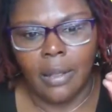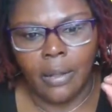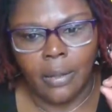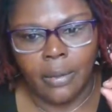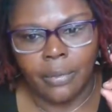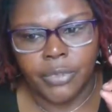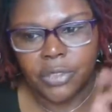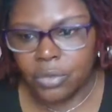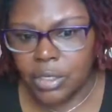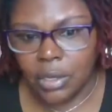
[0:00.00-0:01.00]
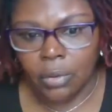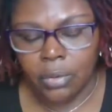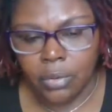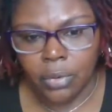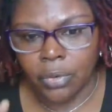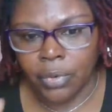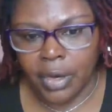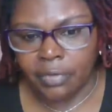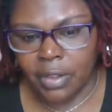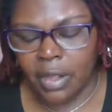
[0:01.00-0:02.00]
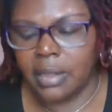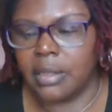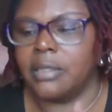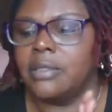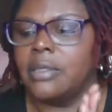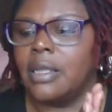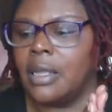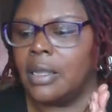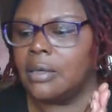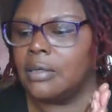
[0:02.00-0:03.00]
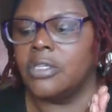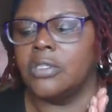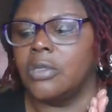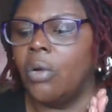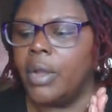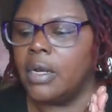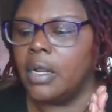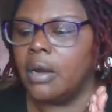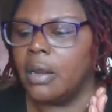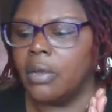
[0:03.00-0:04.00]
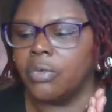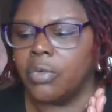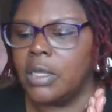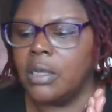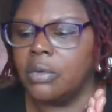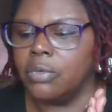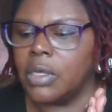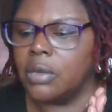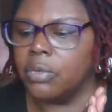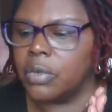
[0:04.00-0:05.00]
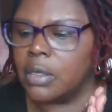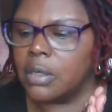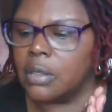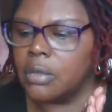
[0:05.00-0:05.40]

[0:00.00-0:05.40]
um, studio or whatever that is, and just go in there and read and read and read.